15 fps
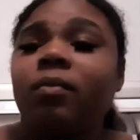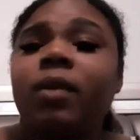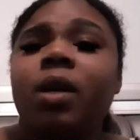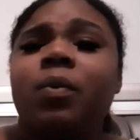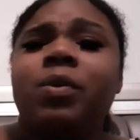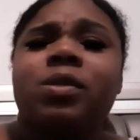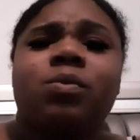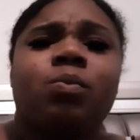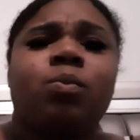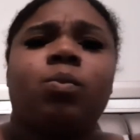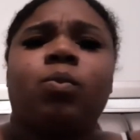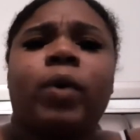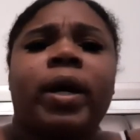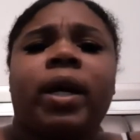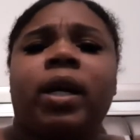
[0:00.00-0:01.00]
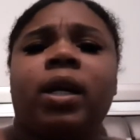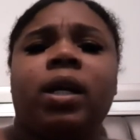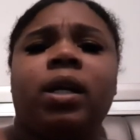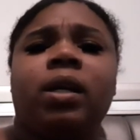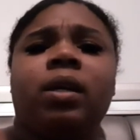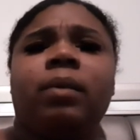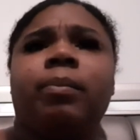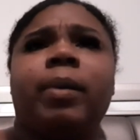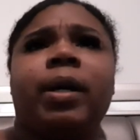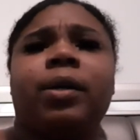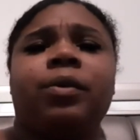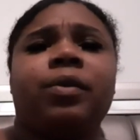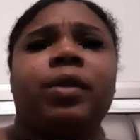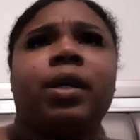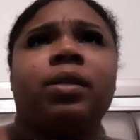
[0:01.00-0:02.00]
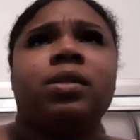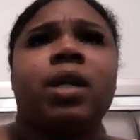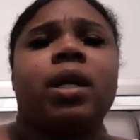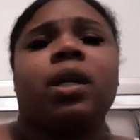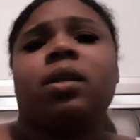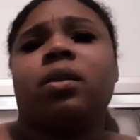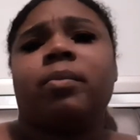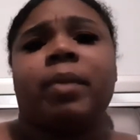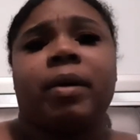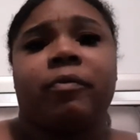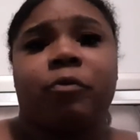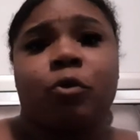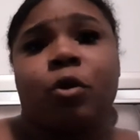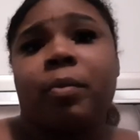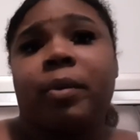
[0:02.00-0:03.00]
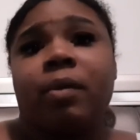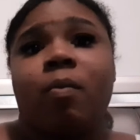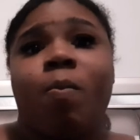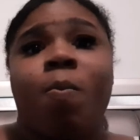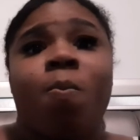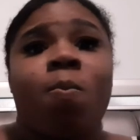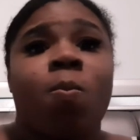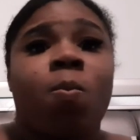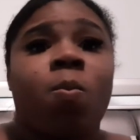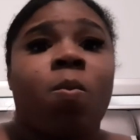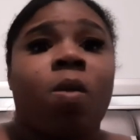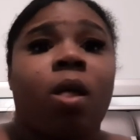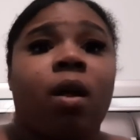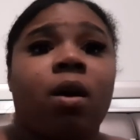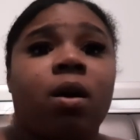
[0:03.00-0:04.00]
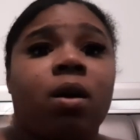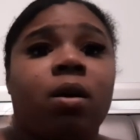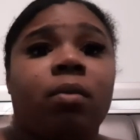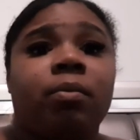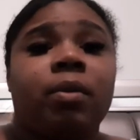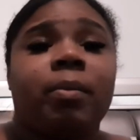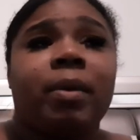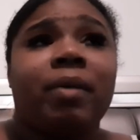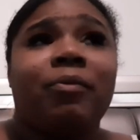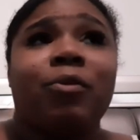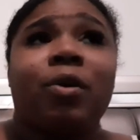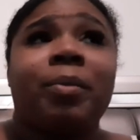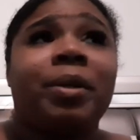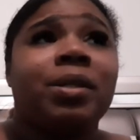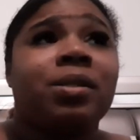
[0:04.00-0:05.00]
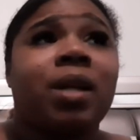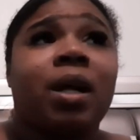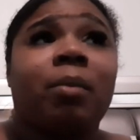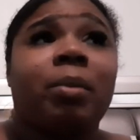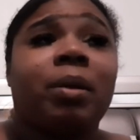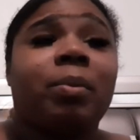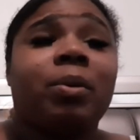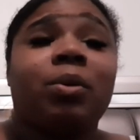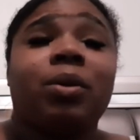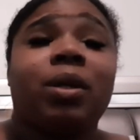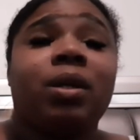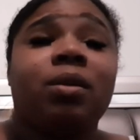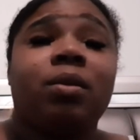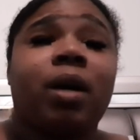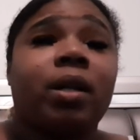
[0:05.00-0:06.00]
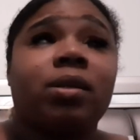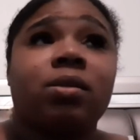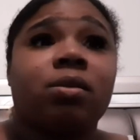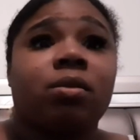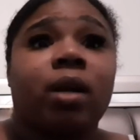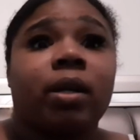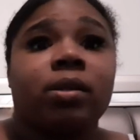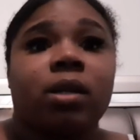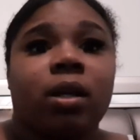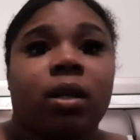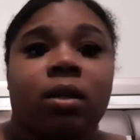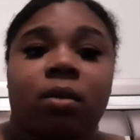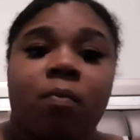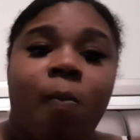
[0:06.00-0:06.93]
It was way better than taking the metformin. The metformin is not a big pill either. I just don't like taking it.